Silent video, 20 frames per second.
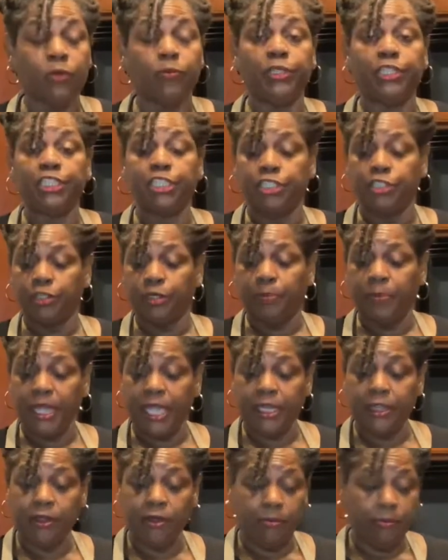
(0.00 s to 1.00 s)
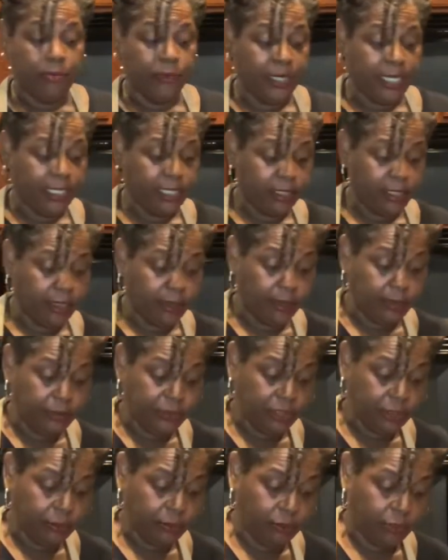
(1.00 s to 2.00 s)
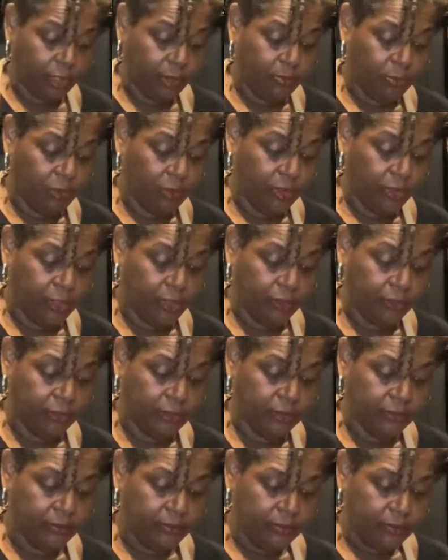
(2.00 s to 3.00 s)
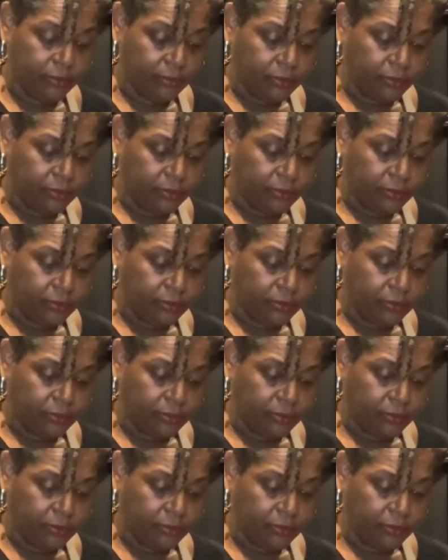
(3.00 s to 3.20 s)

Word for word: which is your panko breadcrumbs. You want to pour those